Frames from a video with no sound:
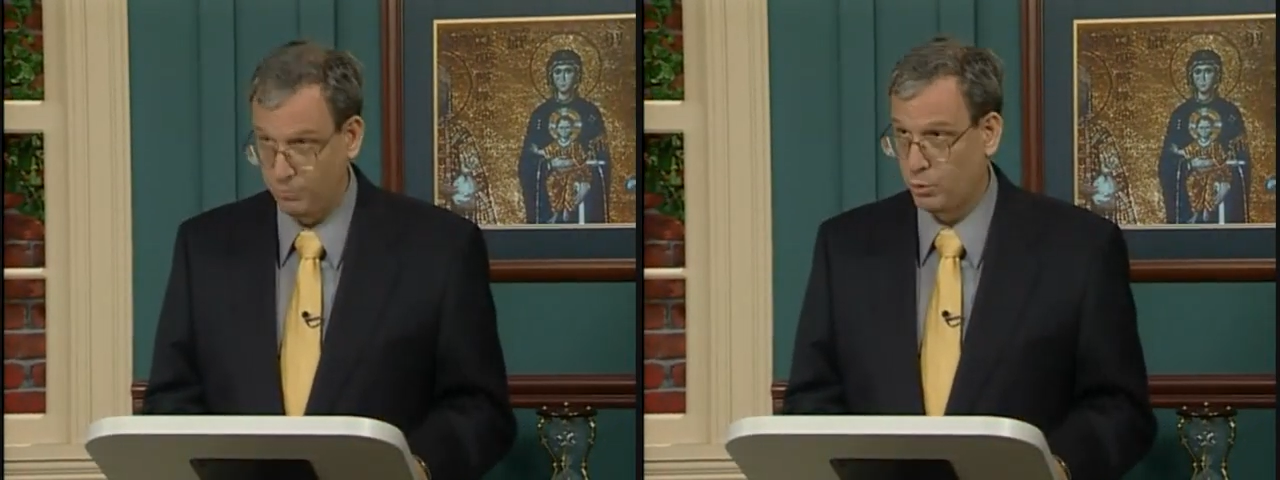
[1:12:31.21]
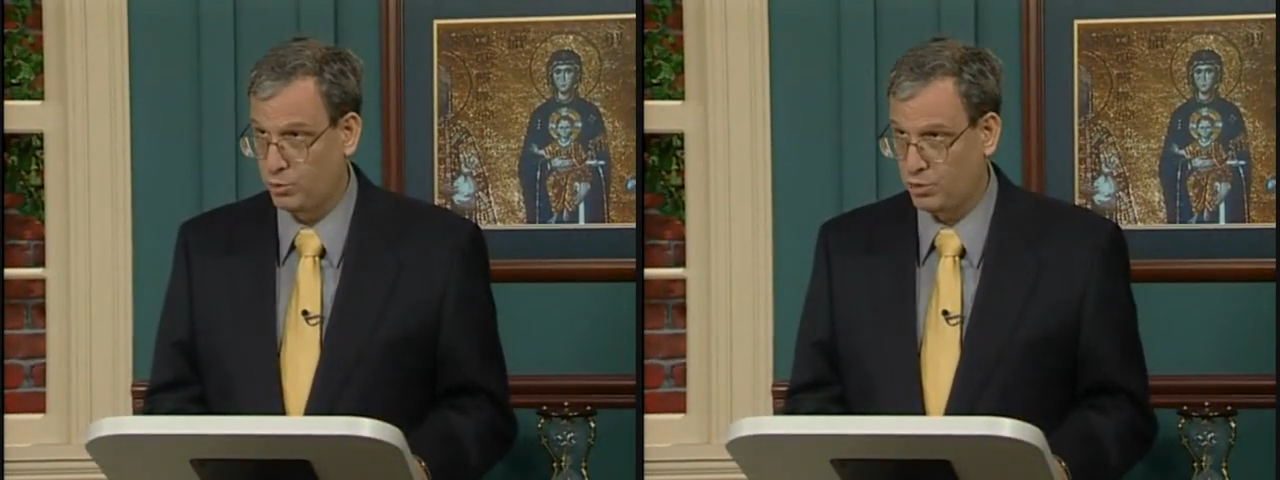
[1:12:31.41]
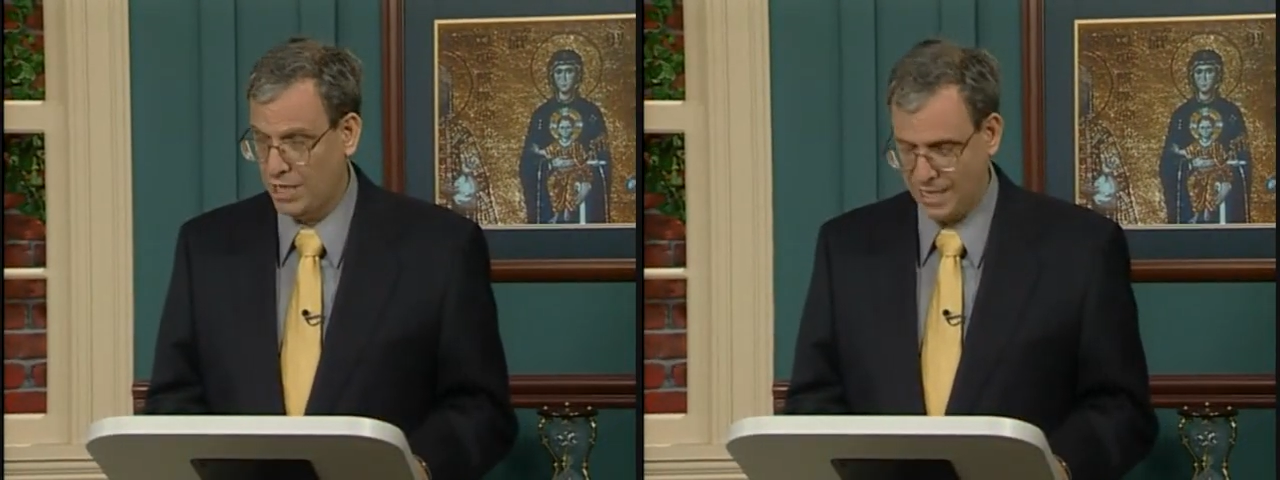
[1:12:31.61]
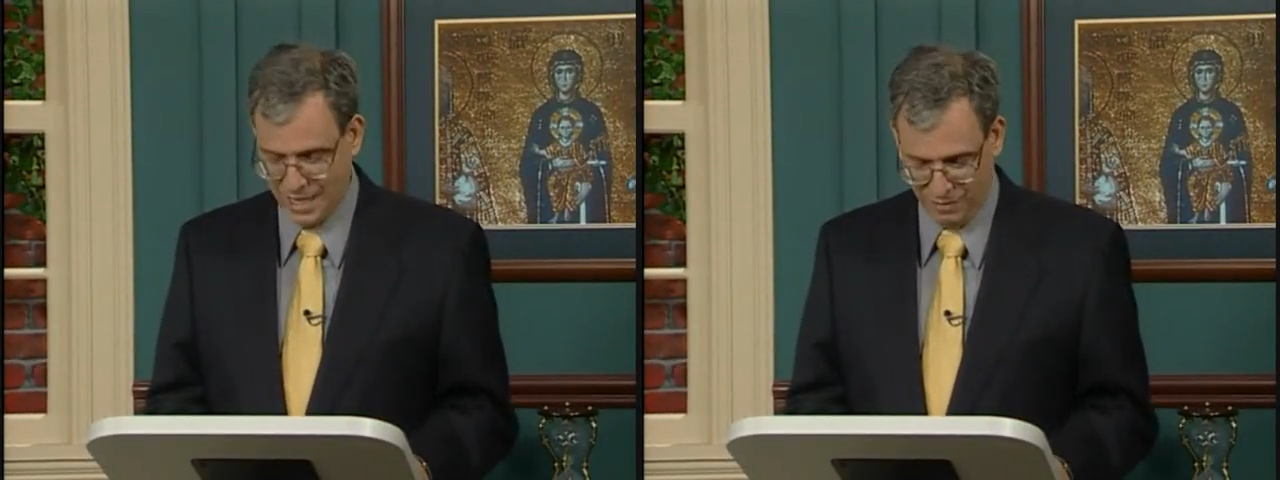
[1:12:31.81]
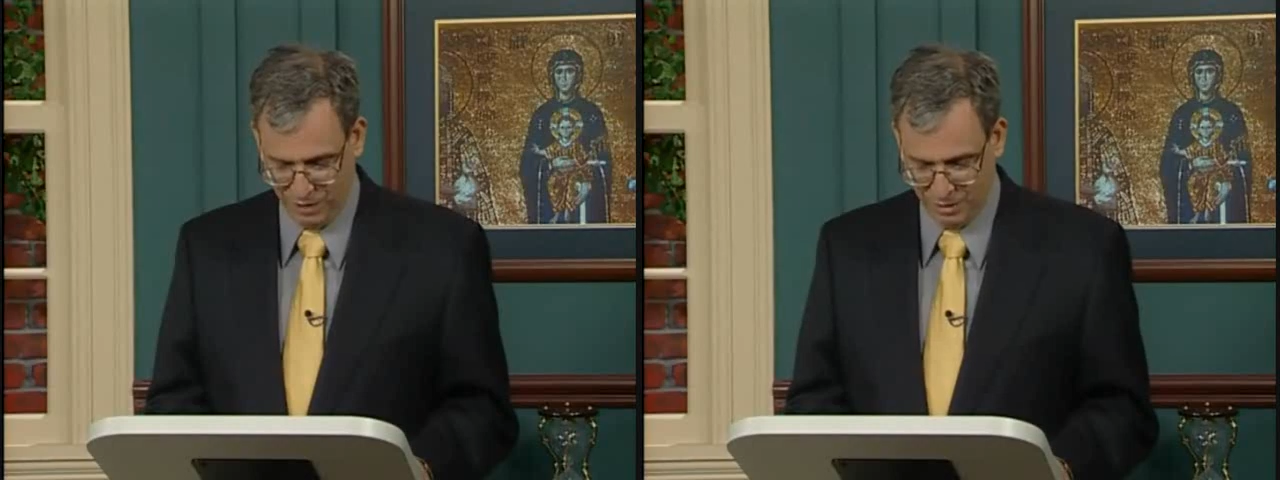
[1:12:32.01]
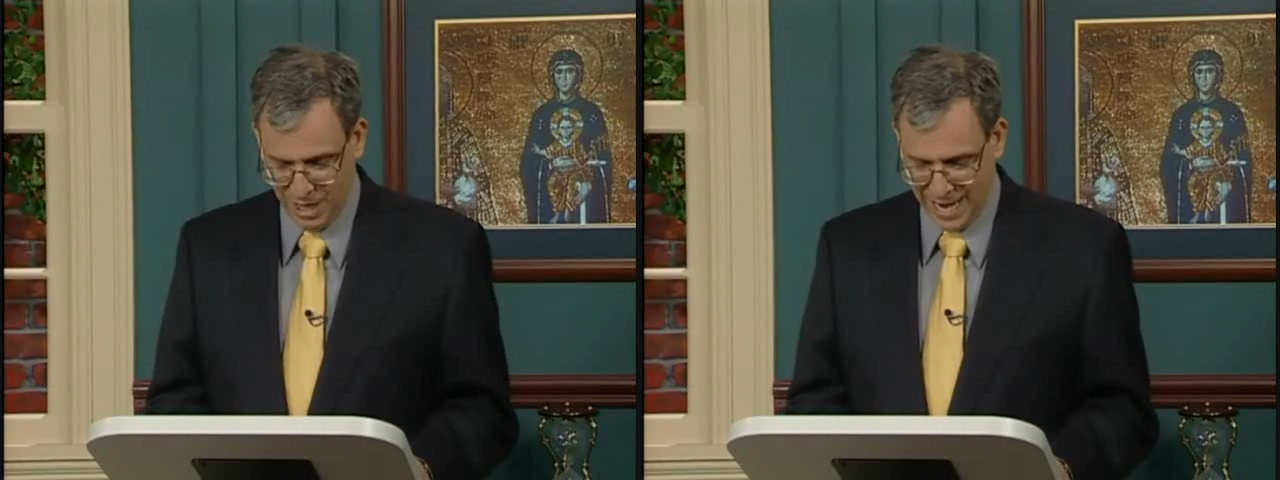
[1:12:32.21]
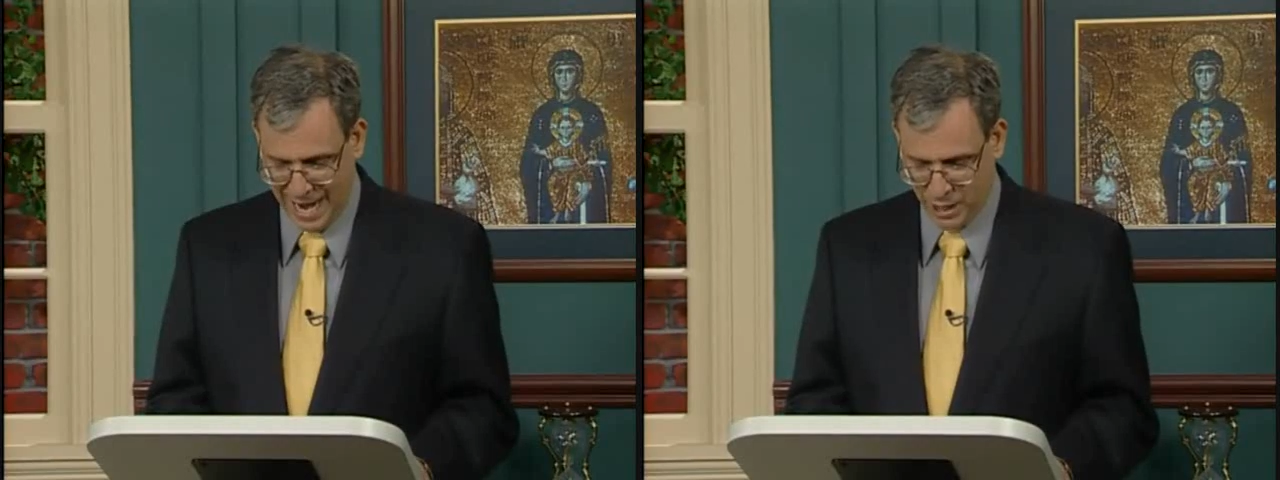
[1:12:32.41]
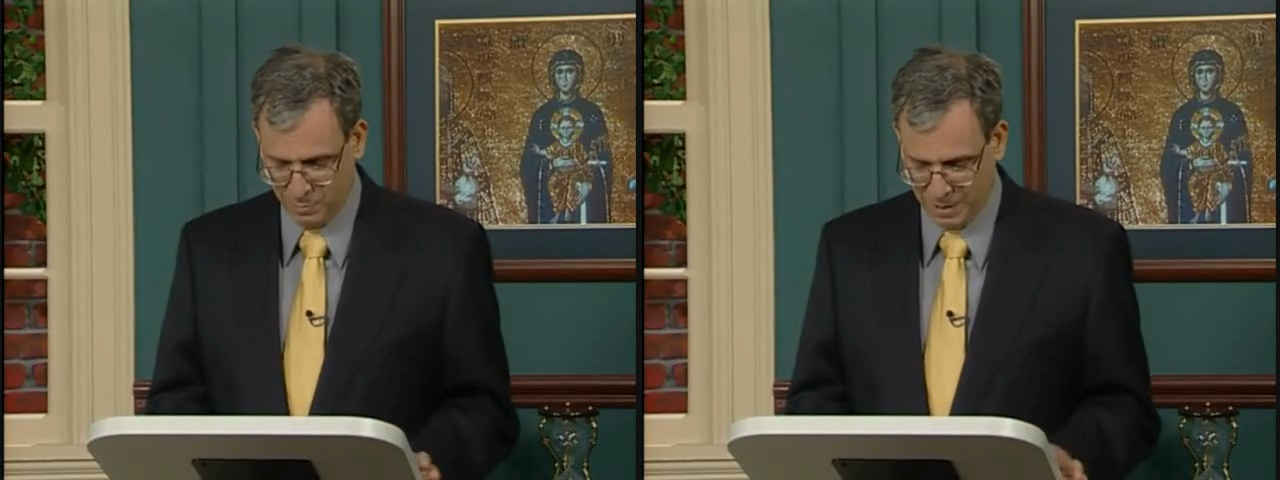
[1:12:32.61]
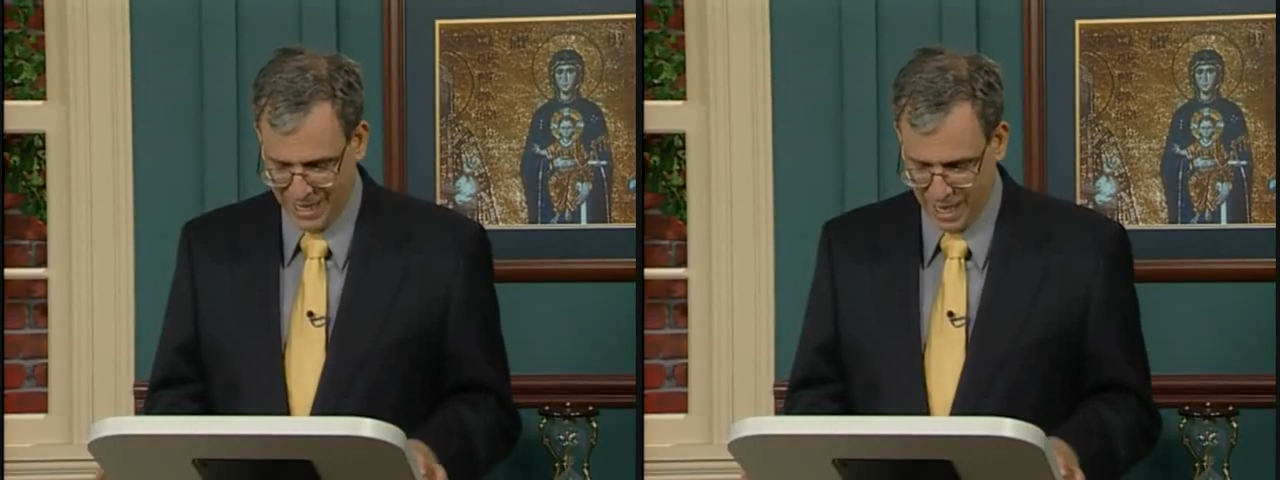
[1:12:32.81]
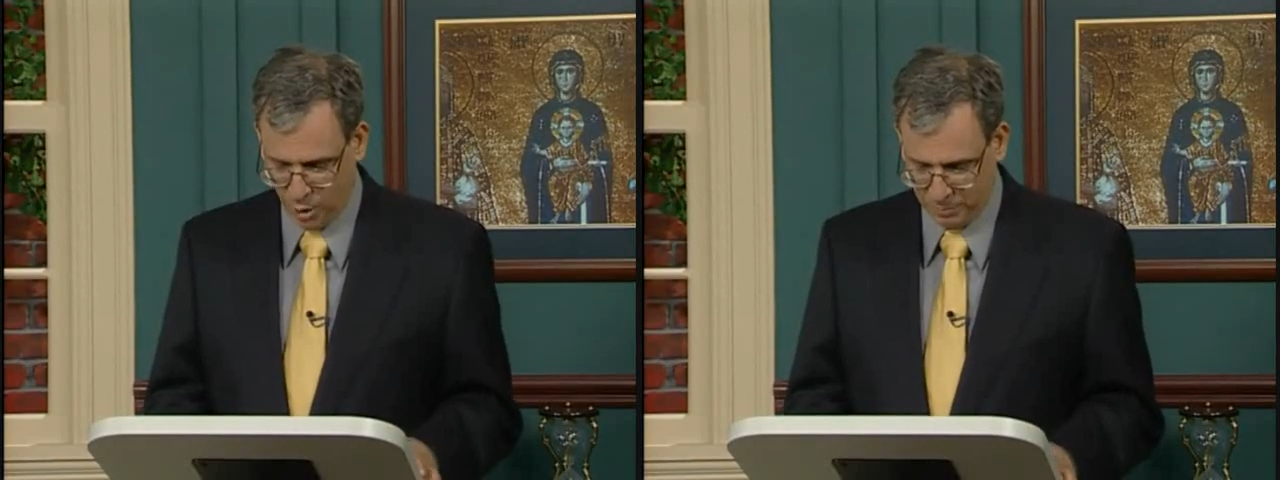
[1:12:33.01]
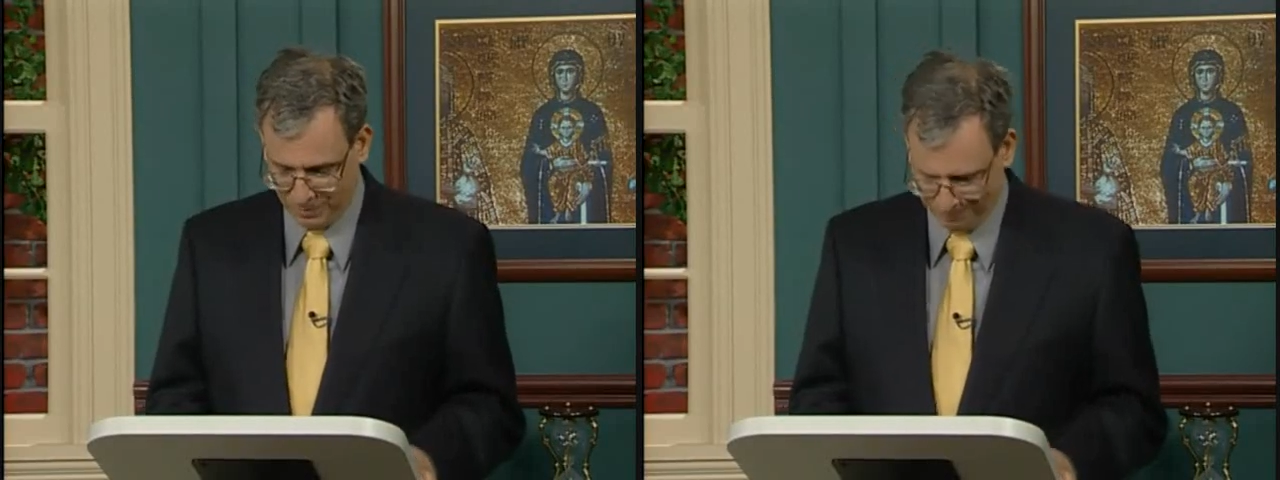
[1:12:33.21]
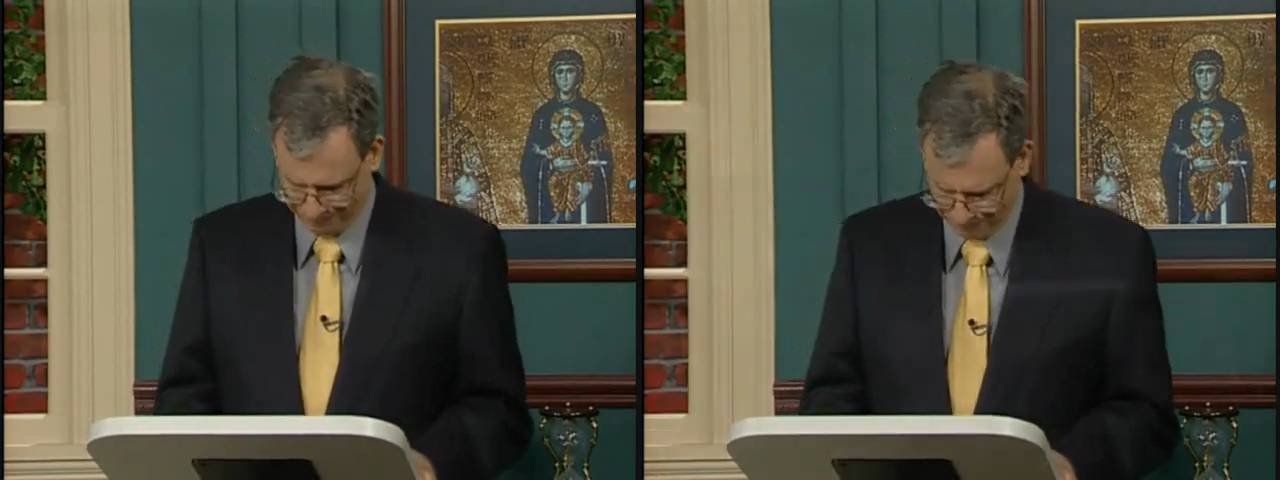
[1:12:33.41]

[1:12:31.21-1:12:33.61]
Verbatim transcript: those Scandinavian axemen, helped.